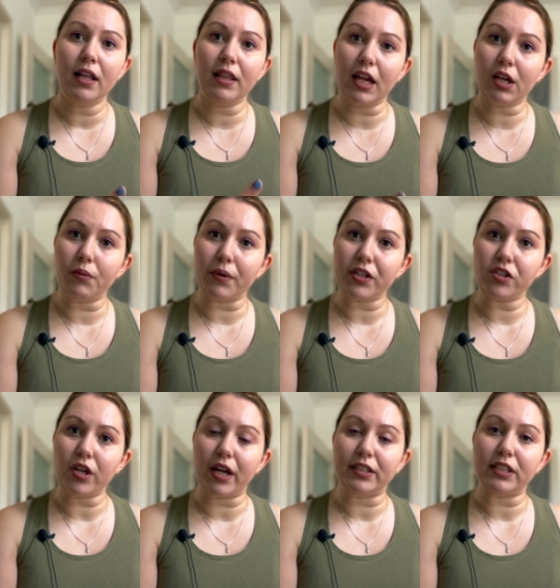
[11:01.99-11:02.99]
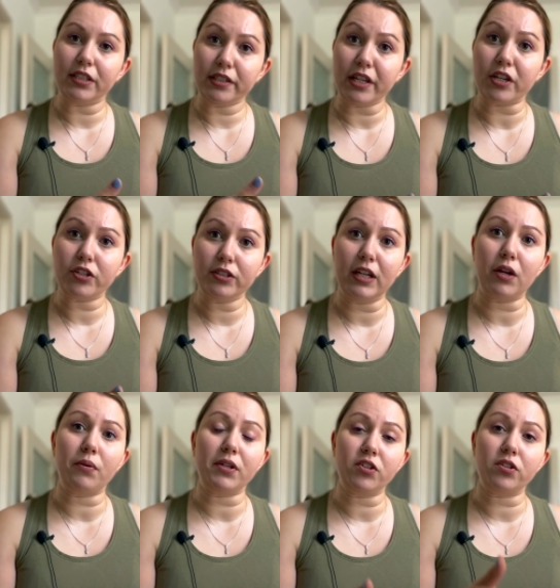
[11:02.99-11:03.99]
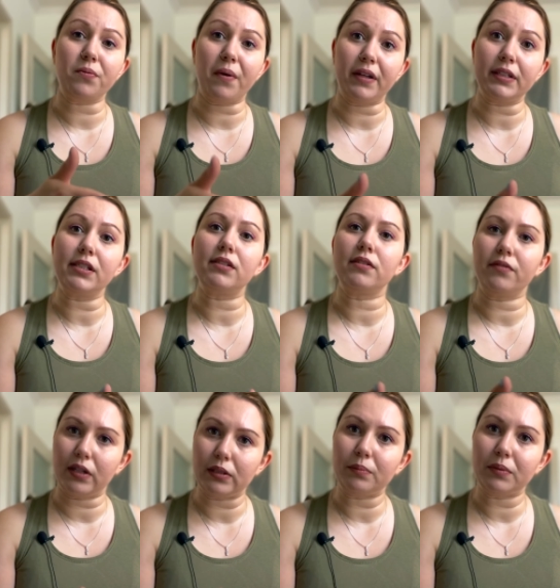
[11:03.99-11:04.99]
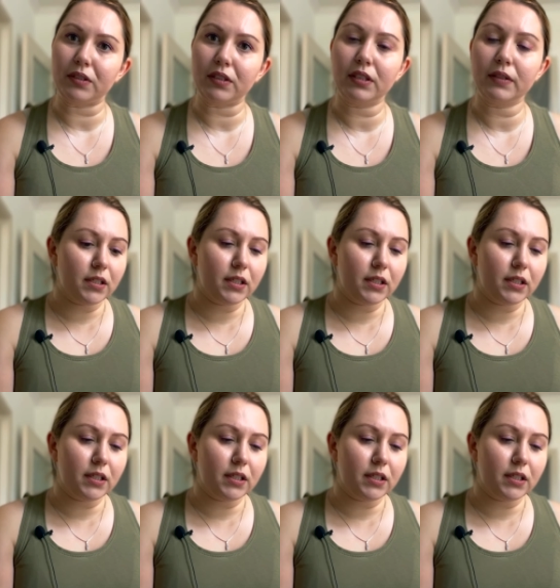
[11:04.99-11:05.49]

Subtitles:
language and international language as well is developing.